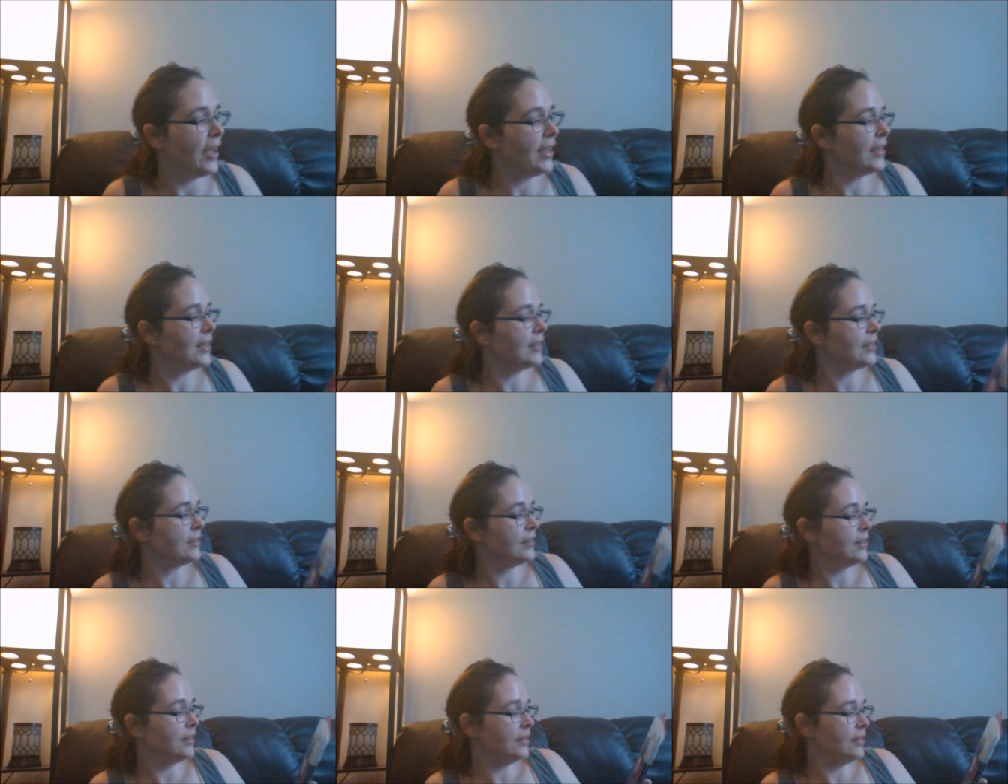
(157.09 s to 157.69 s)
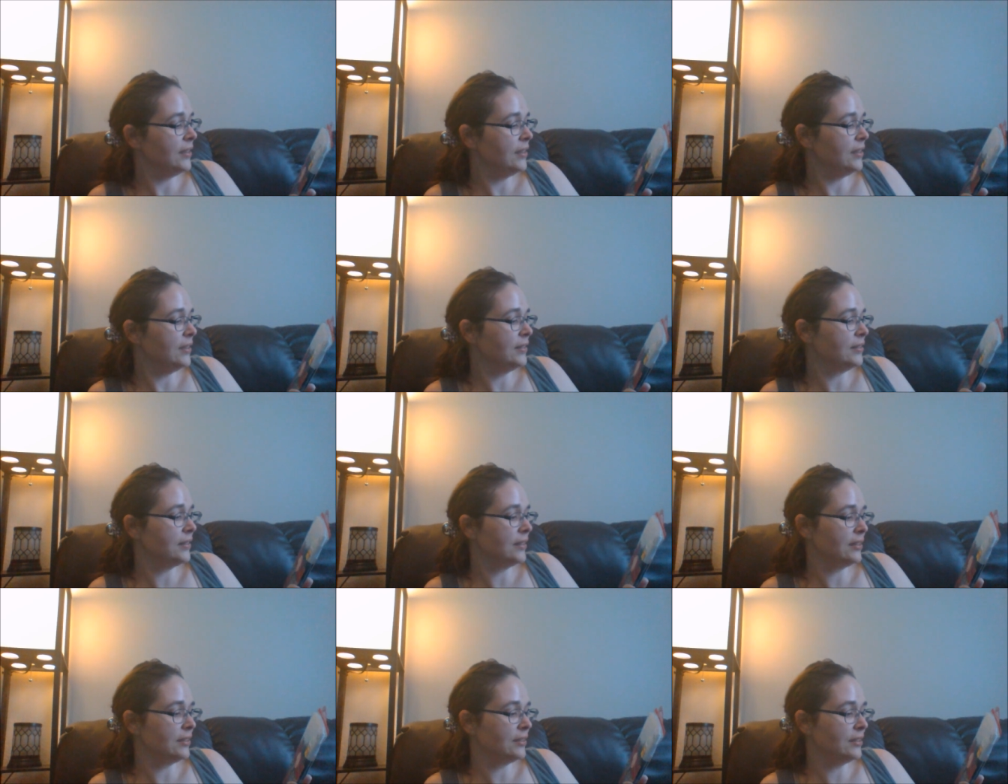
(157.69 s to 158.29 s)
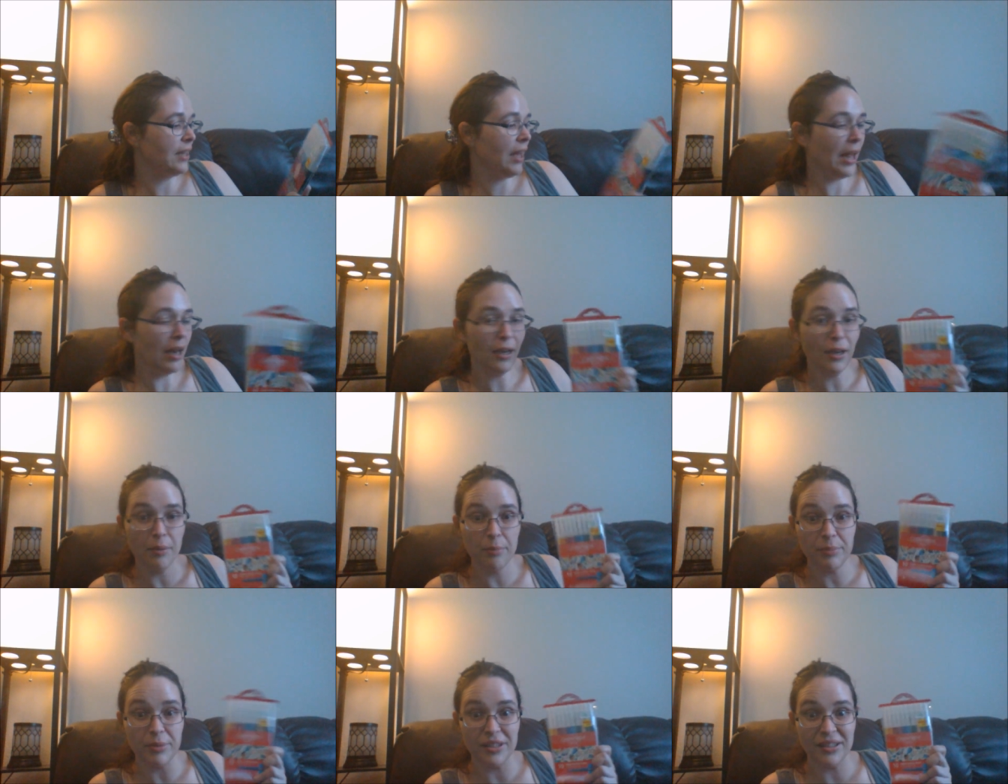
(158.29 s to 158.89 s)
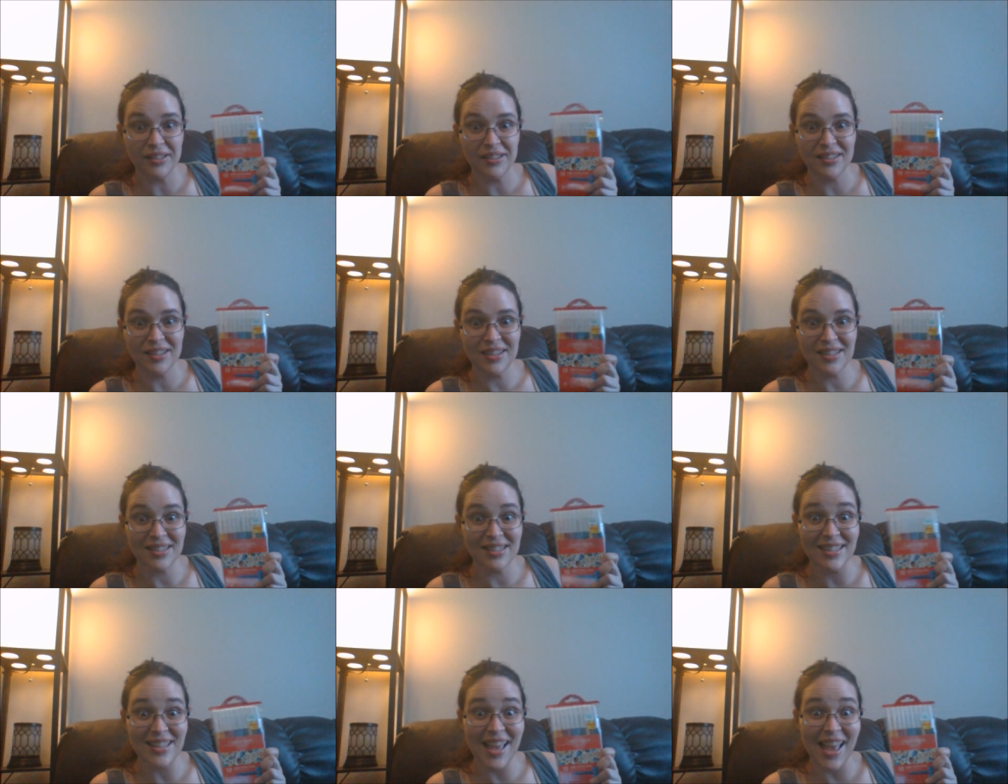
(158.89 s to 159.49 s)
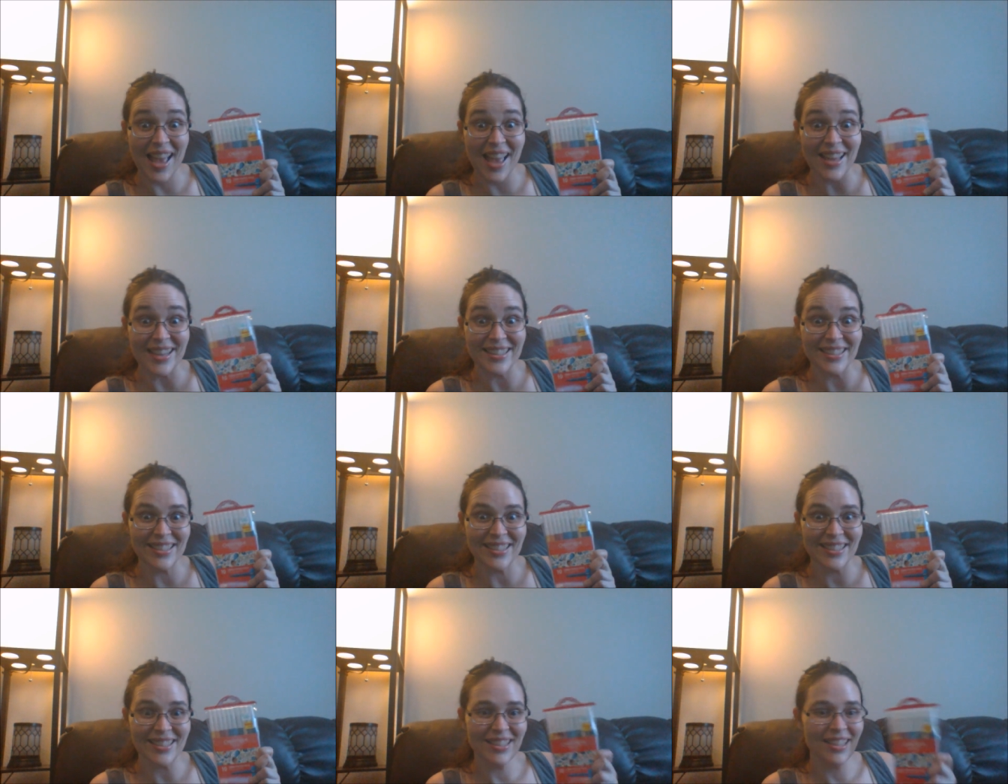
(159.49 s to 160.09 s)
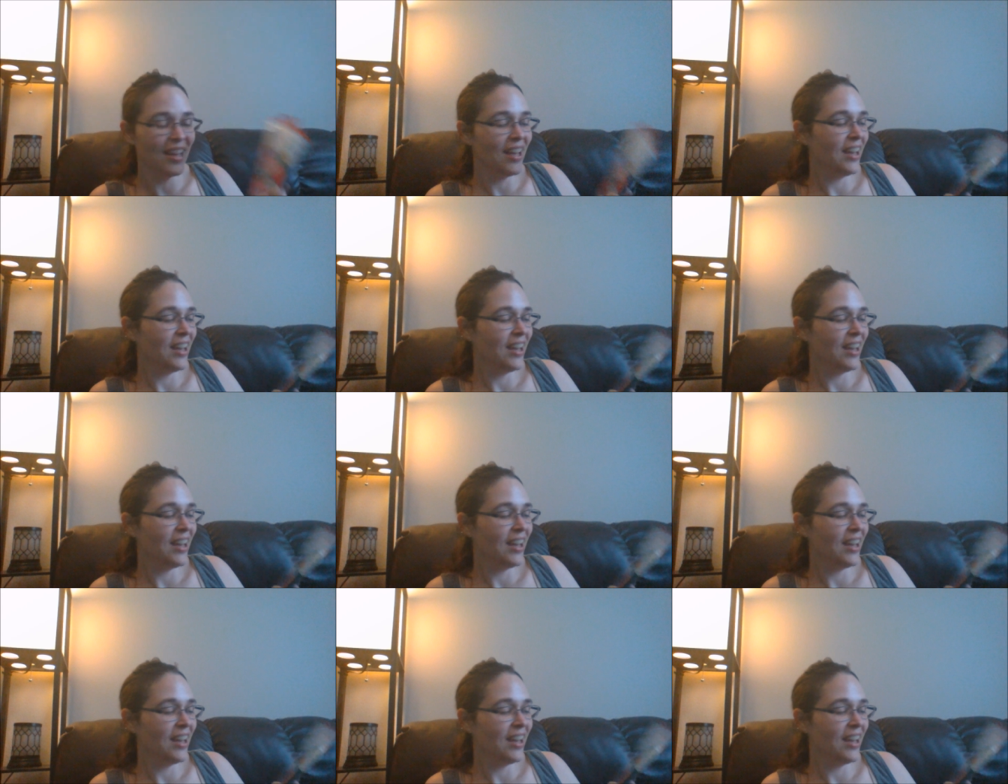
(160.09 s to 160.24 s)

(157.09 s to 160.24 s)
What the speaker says: And it is a 10-piece set.